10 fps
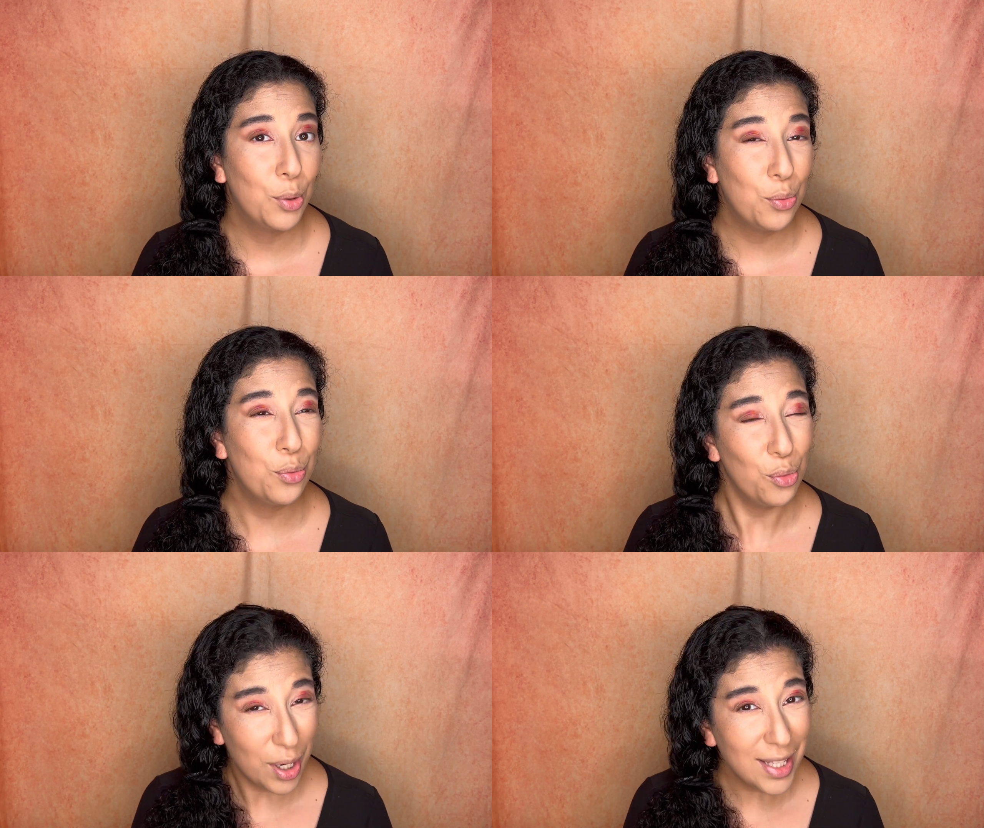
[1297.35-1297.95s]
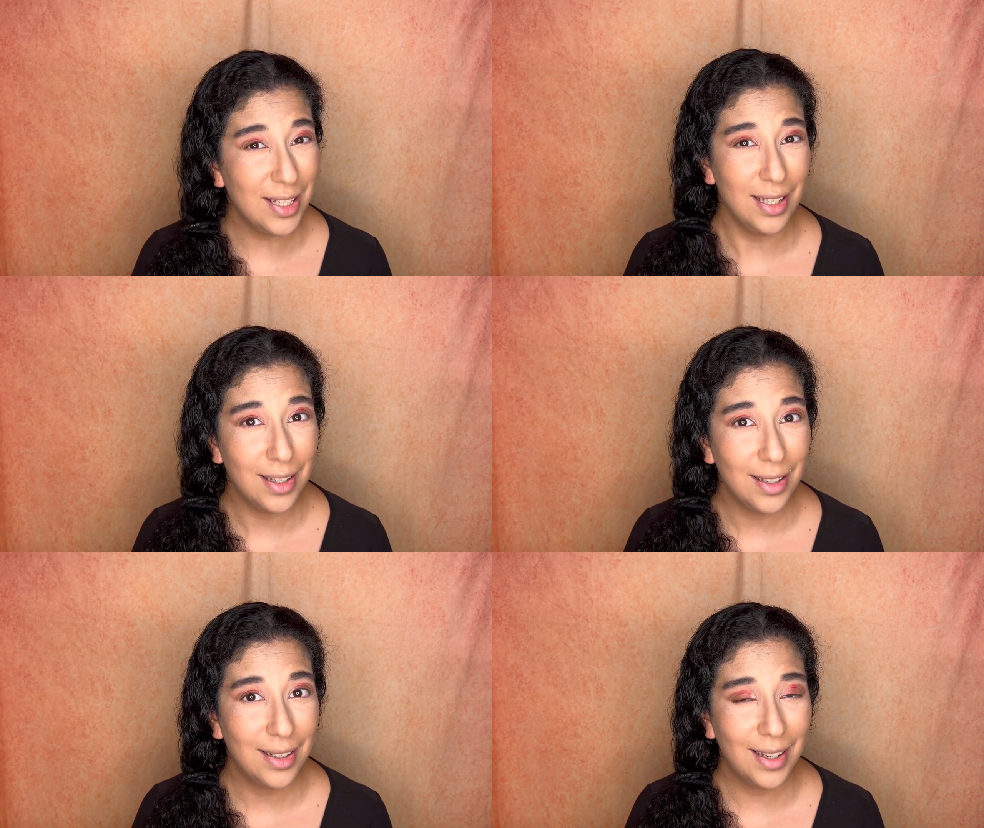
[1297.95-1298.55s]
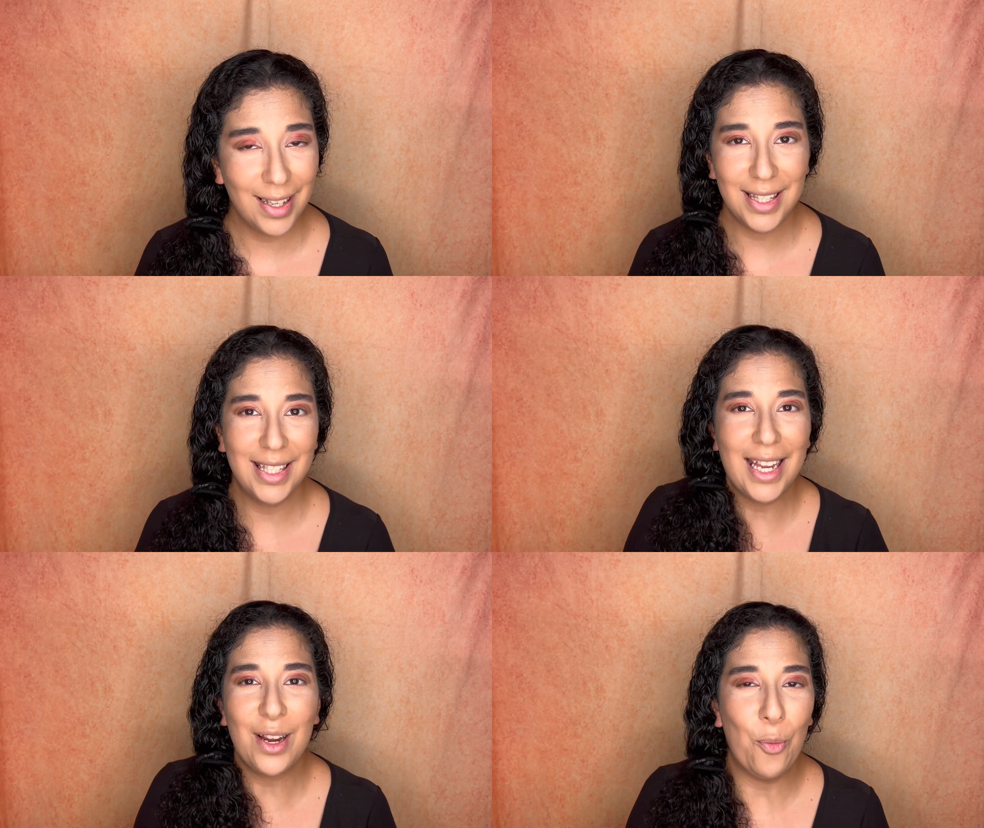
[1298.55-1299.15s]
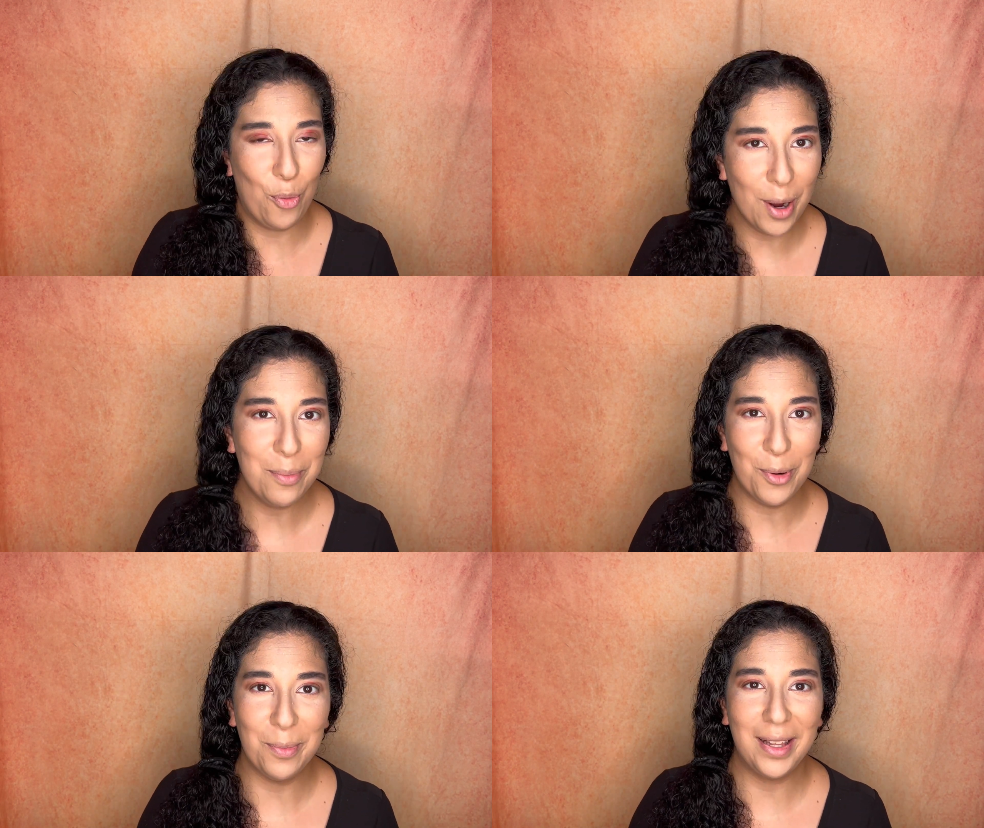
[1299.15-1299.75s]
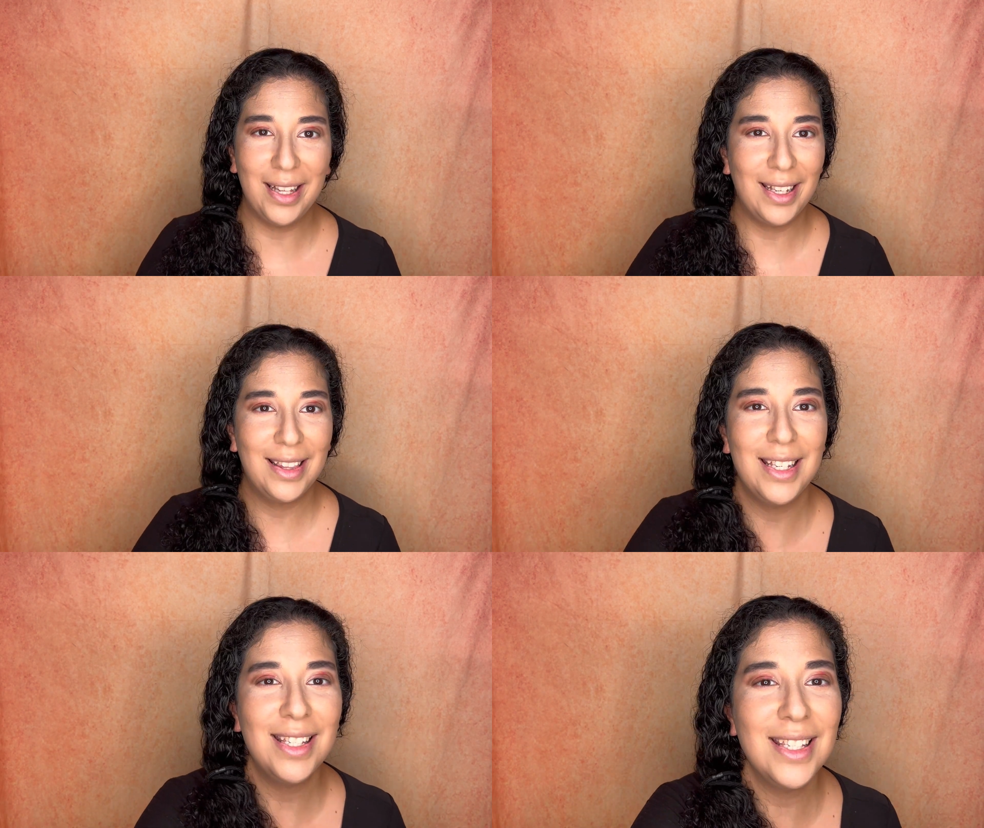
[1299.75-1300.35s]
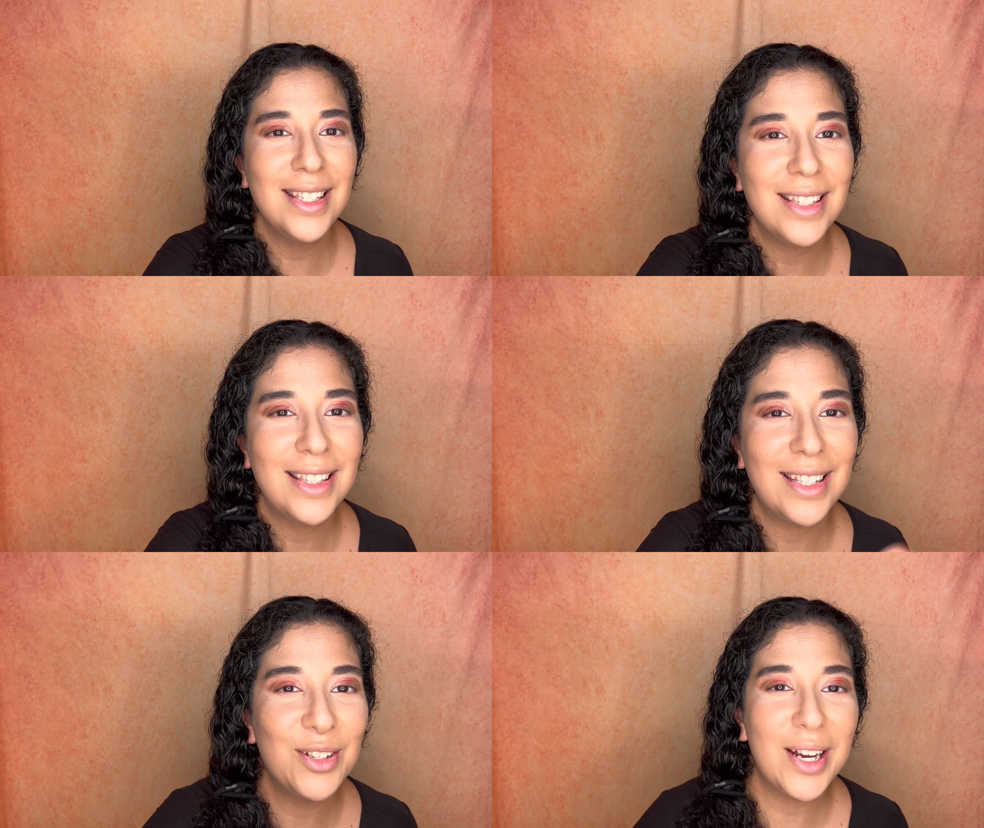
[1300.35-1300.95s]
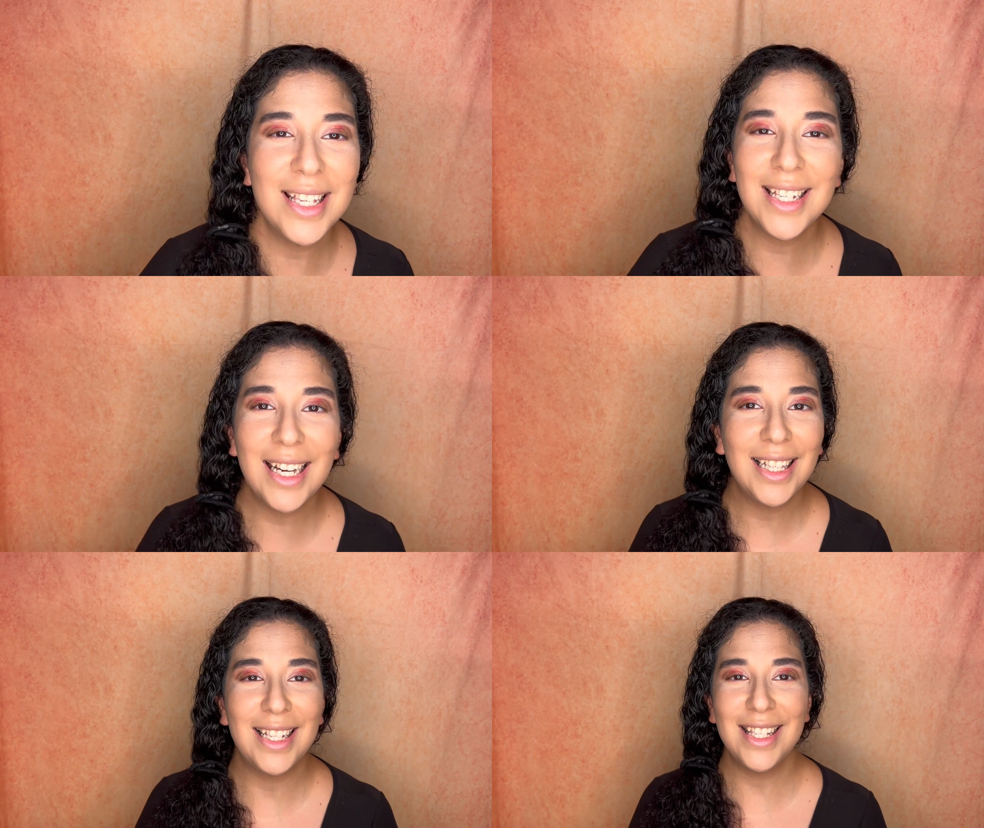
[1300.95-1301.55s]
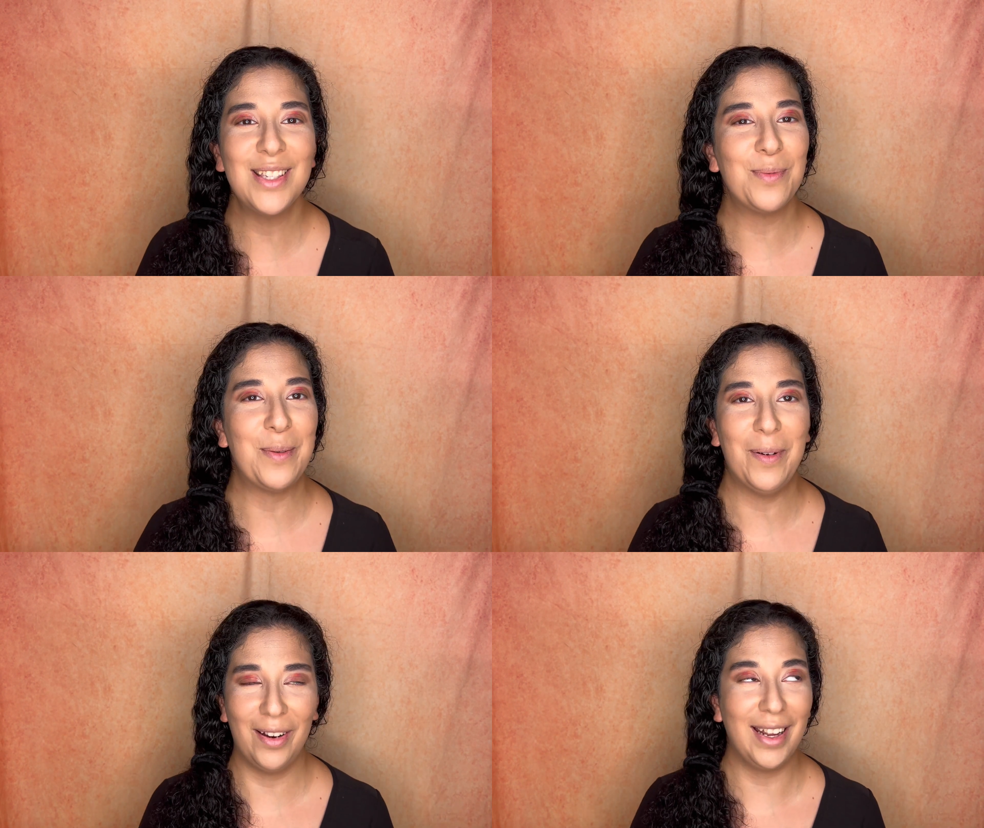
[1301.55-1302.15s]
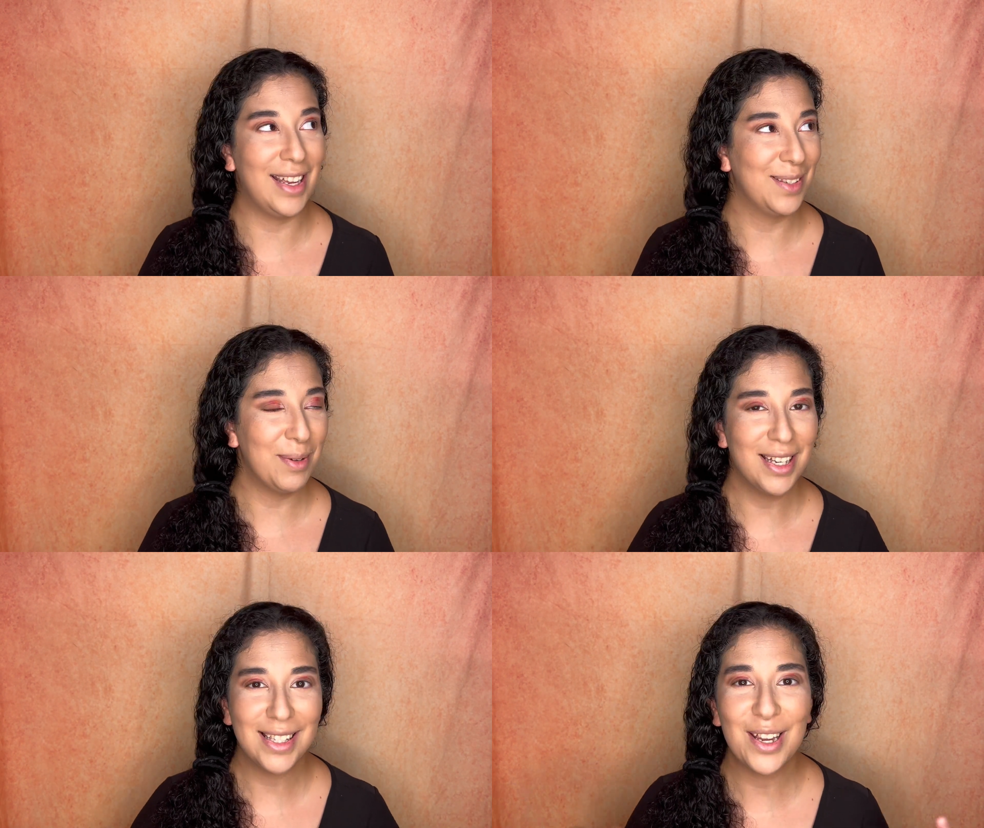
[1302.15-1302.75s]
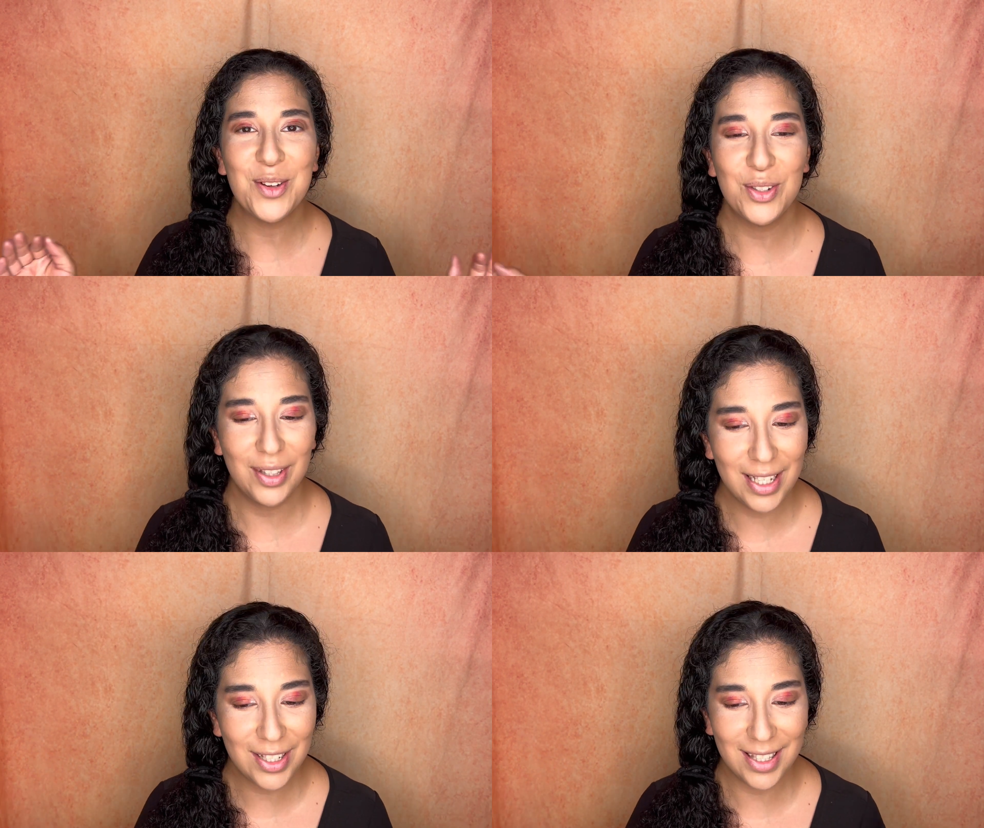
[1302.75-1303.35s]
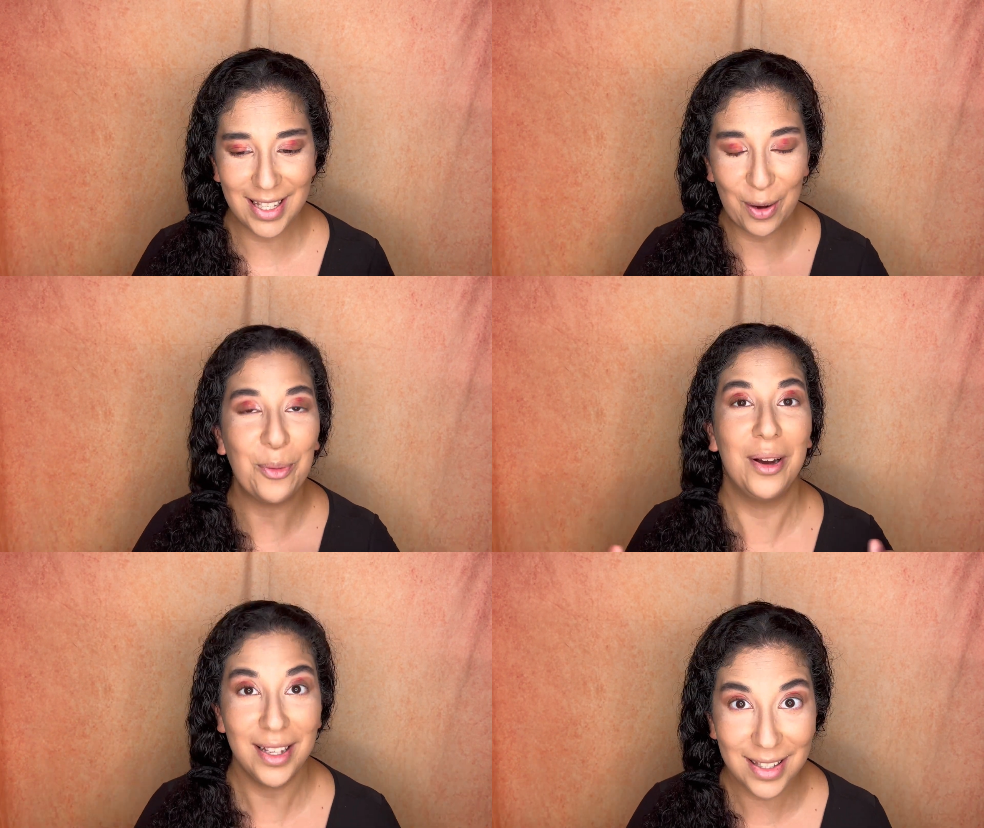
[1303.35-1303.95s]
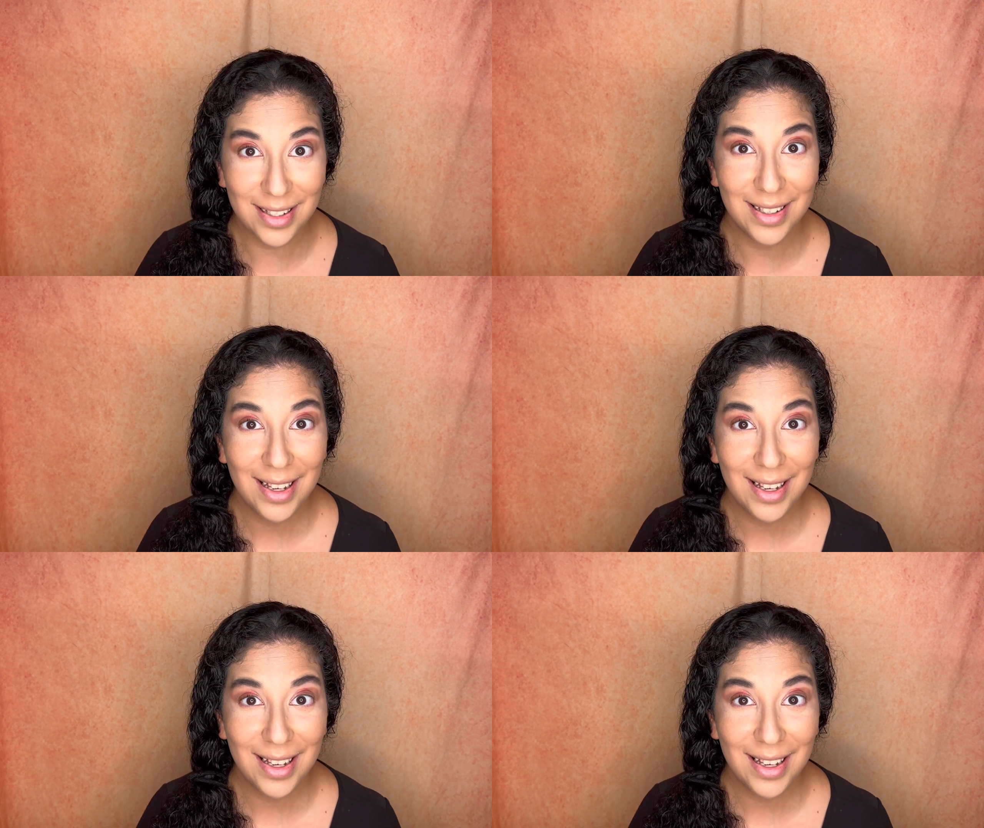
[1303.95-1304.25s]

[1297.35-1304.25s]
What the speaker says: What? It's like a what moment. Like, this is, you guys gotta listen to my podcast because I usually just say what.